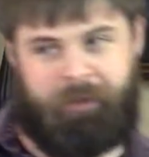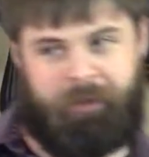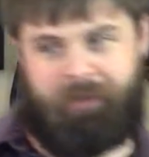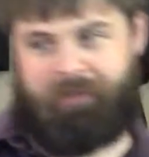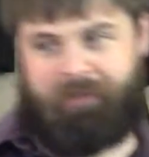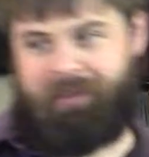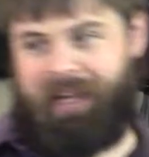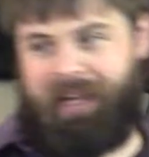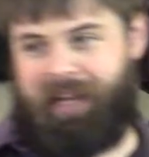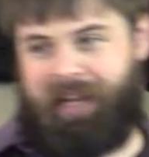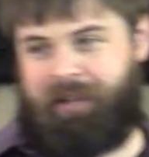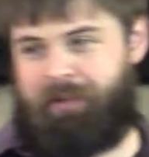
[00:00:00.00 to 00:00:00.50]

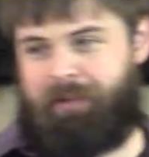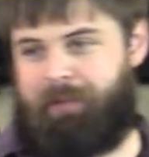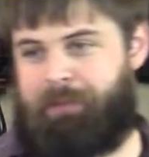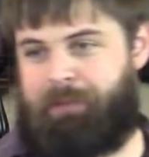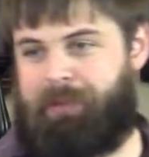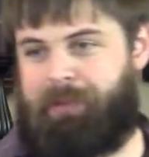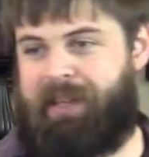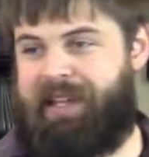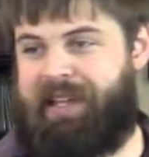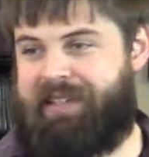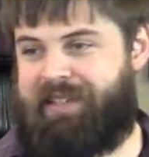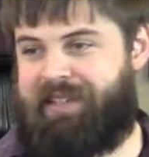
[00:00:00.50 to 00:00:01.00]
Not,
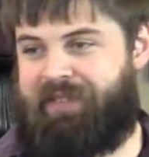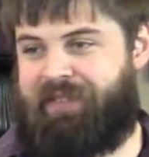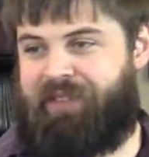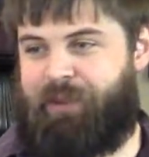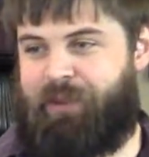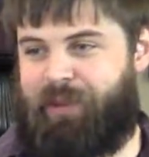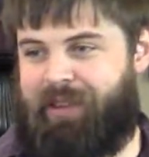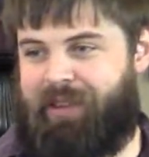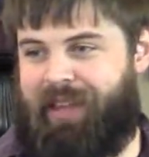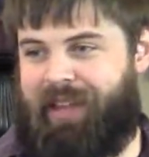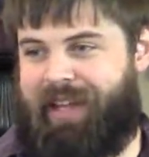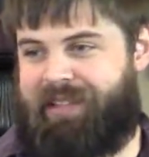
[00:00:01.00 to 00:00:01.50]
please, if you
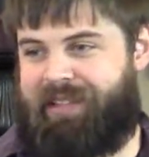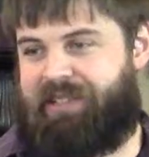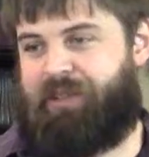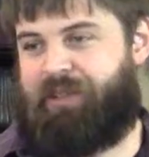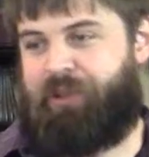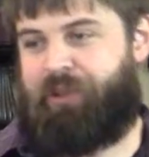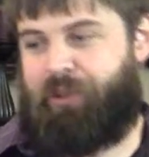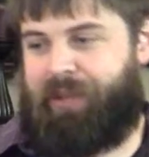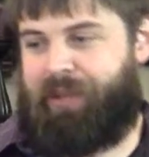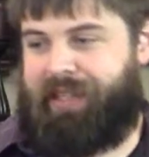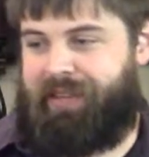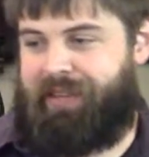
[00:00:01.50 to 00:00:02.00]
would like to,
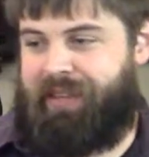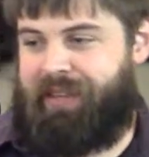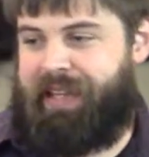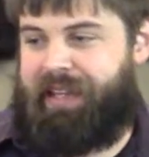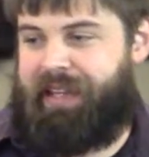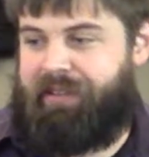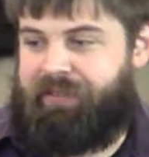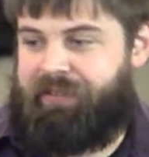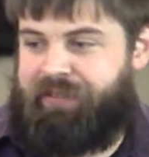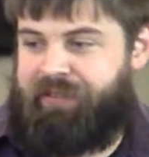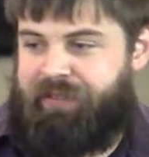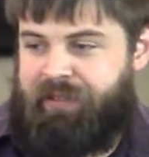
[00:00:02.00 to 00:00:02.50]
you can
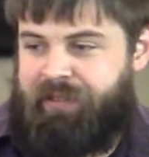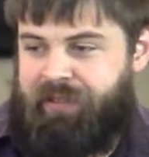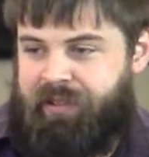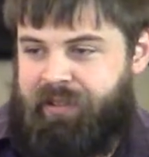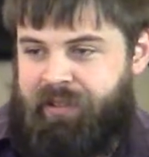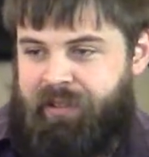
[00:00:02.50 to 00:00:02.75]
leave.